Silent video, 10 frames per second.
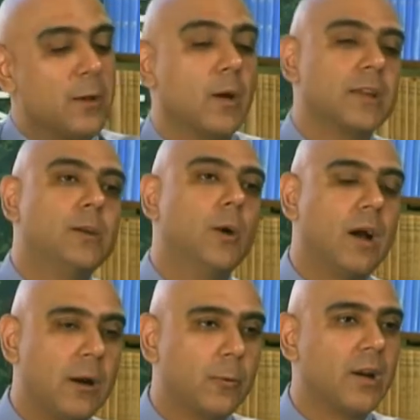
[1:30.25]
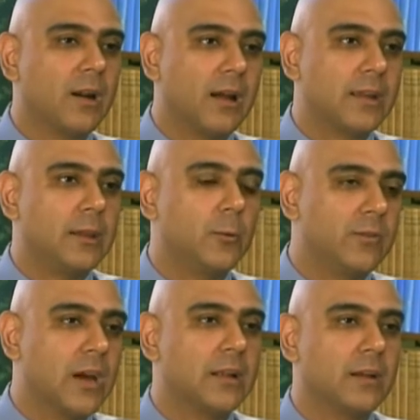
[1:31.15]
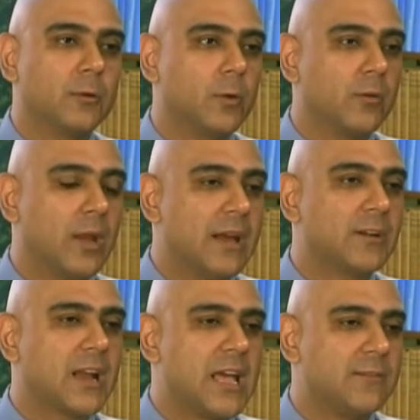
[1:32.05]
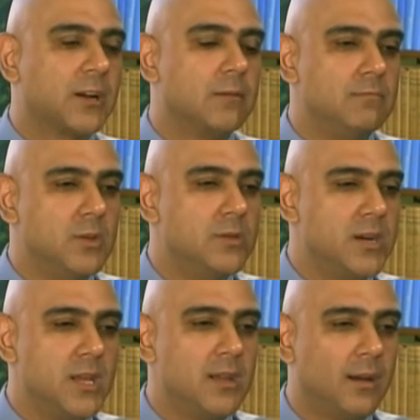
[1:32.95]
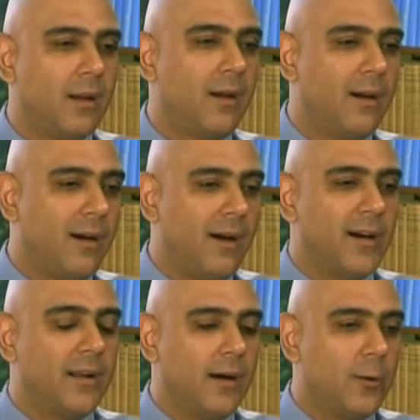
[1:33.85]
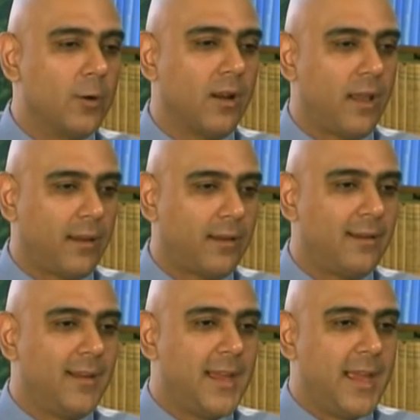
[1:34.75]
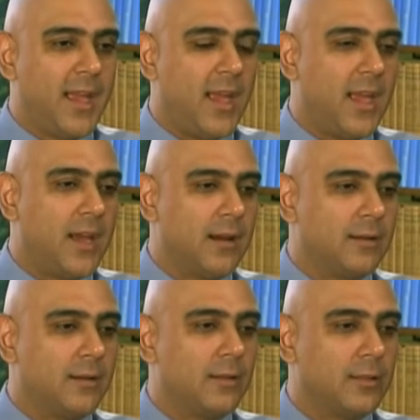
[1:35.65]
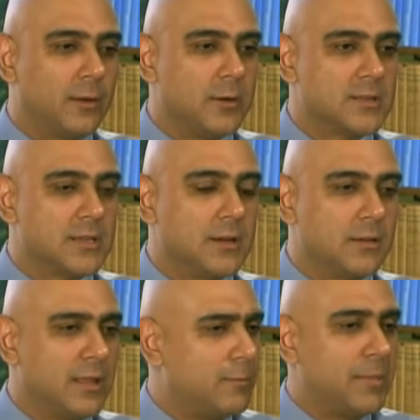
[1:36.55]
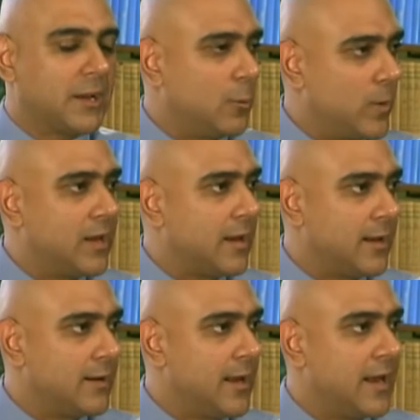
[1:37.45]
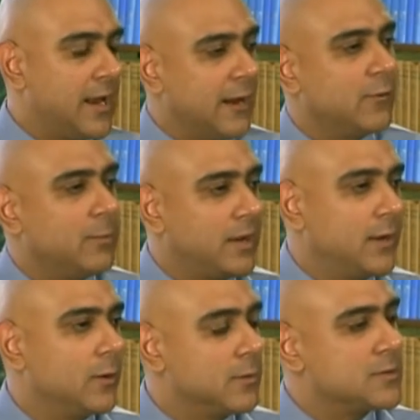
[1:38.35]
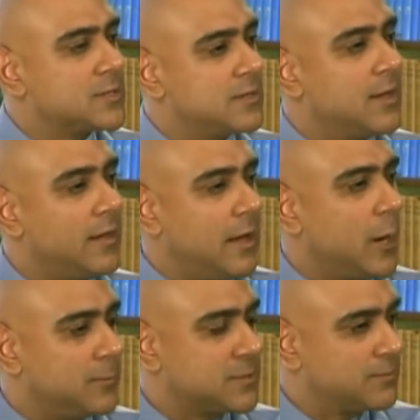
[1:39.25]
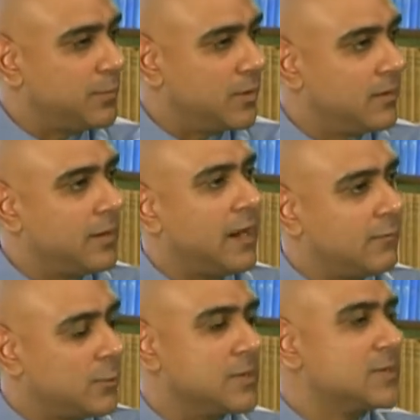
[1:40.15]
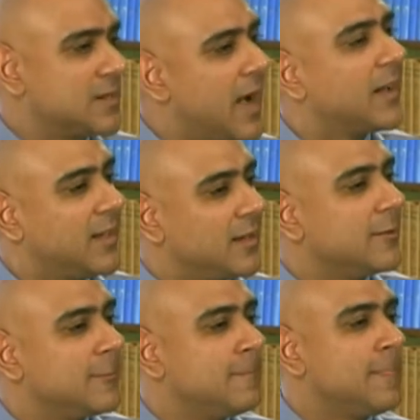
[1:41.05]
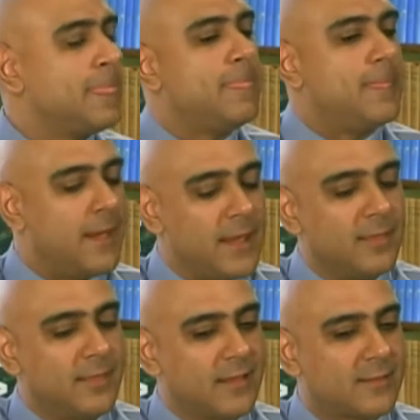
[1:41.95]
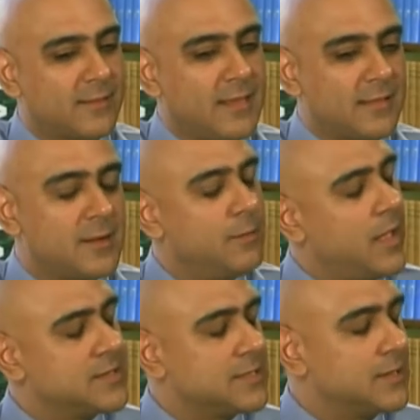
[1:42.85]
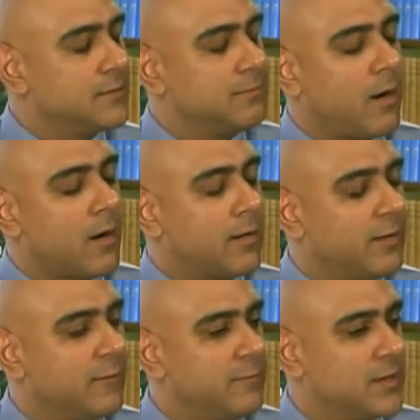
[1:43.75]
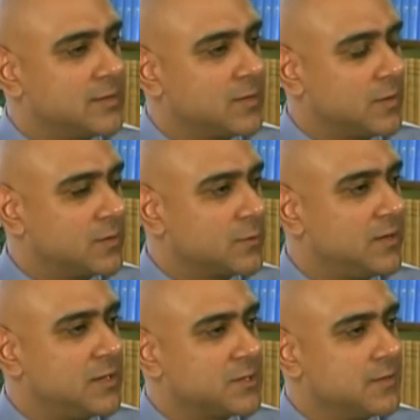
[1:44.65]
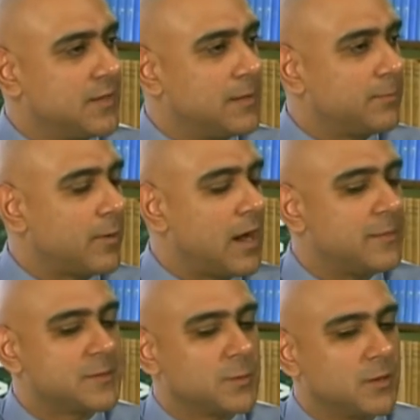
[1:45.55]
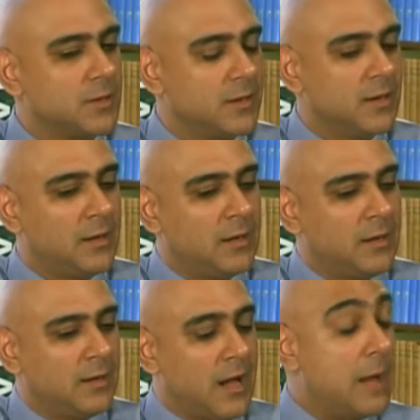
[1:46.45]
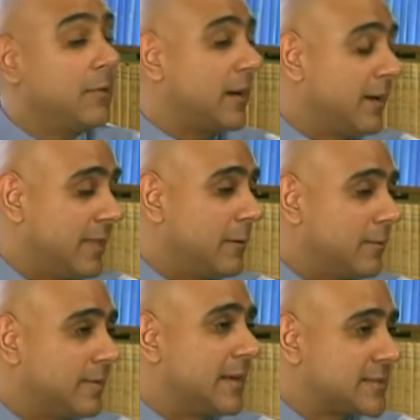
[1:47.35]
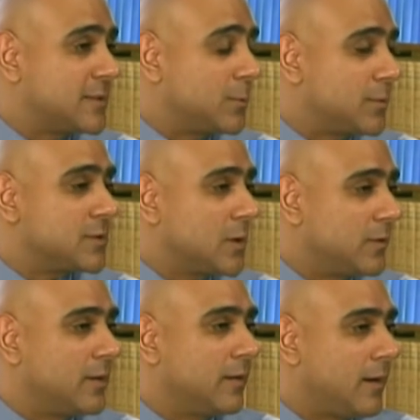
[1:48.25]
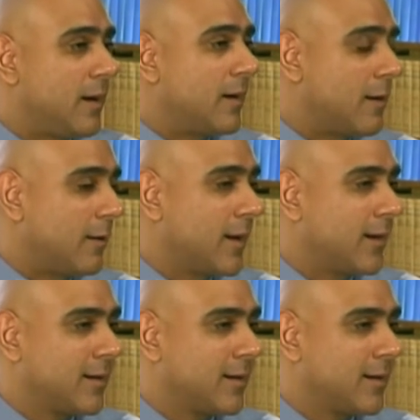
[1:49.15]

Uh, you know, uh, we're lucky. You know, we've got we, we have a kind of a community on our lake. And there's a, they pick a weekend and everybody goes and helps put everyone's dock in. Yeah. And that's, that's an amazing part of Minnesota's tradition that perhaps we're, I'm lucky that that's still preserved in, on our lake.